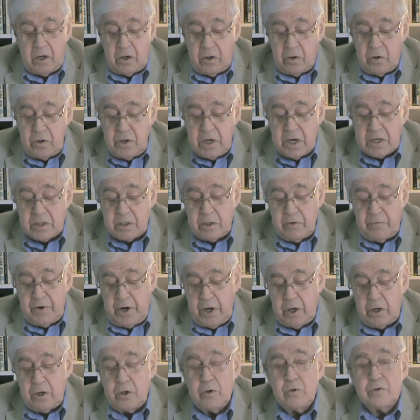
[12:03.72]
or just a
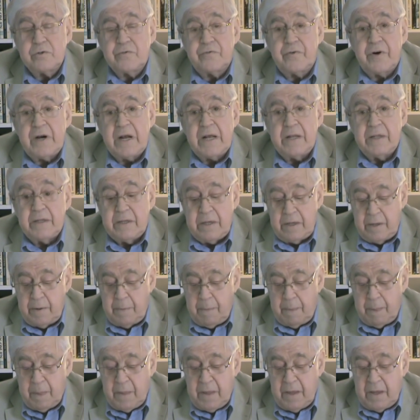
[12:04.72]
very close friend.
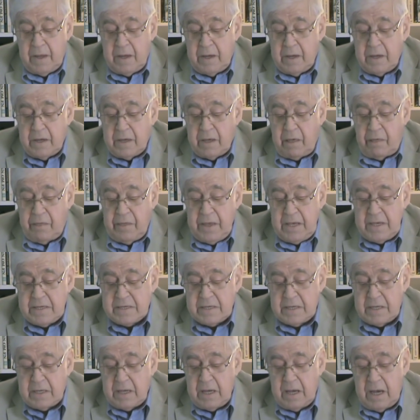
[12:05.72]

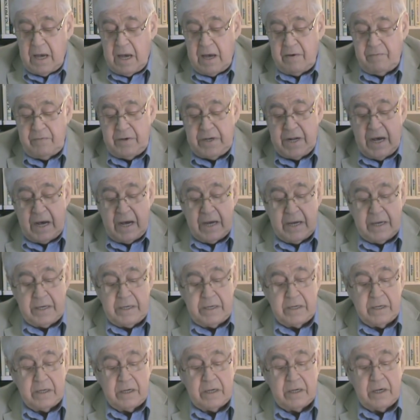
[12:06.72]
These have died
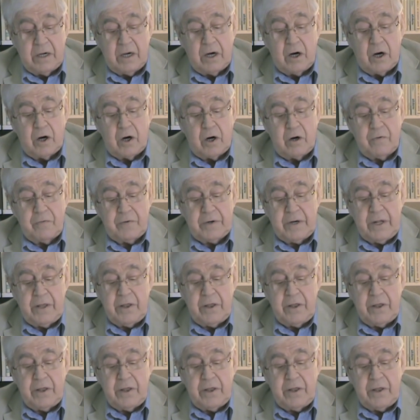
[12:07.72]
after